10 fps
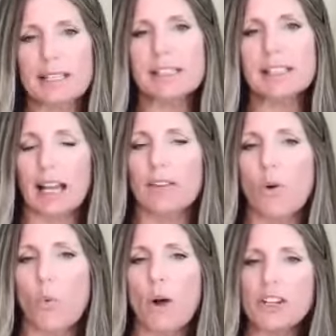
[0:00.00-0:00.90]
is kind
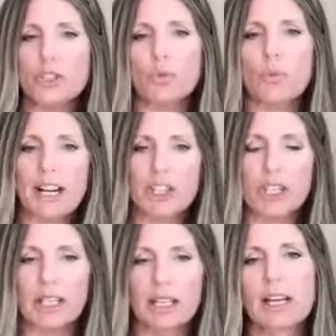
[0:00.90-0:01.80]
of a one
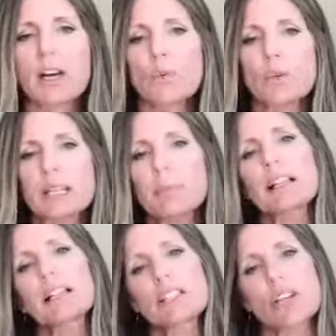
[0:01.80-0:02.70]
direction. We
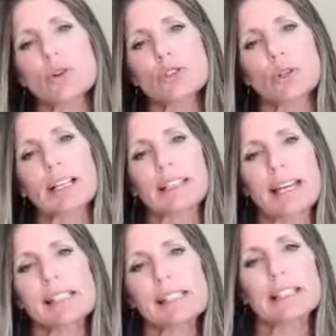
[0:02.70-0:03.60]
typically don't drink
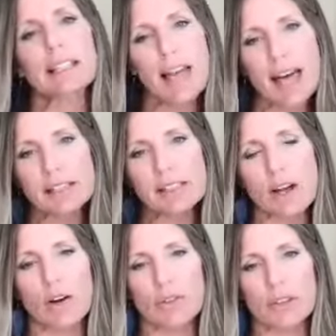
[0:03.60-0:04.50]
less and less
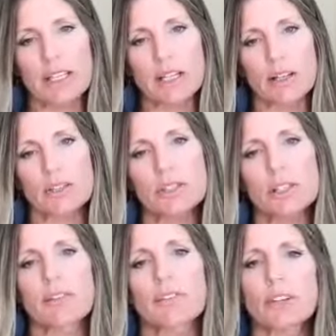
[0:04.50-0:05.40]
over the
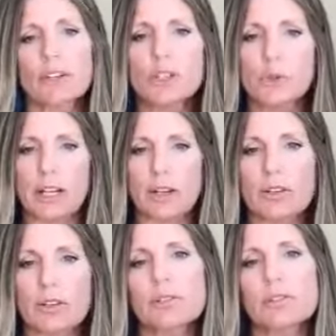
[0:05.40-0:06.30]
years. If you're a
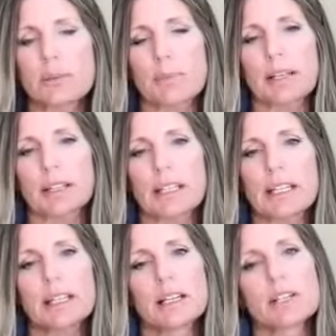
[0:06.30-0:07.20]
drinker, you
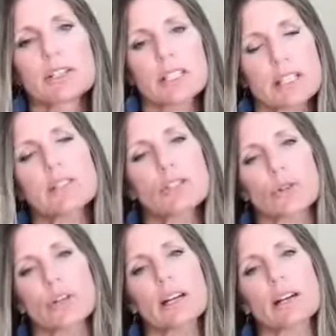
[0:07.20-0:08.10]
typically tend to
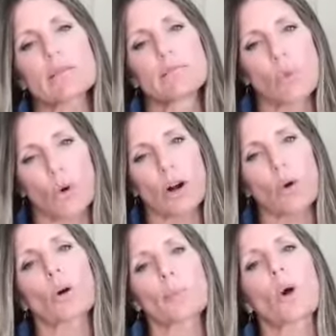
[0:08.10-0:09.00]
drink
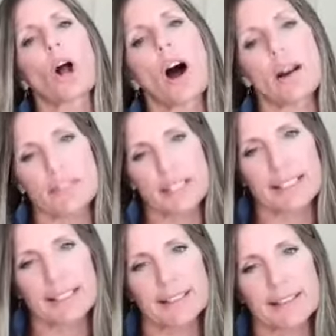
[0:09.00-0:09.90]
more or more
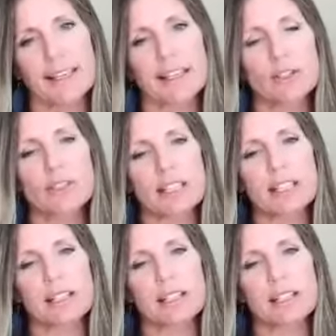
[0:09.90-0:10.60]
often than you did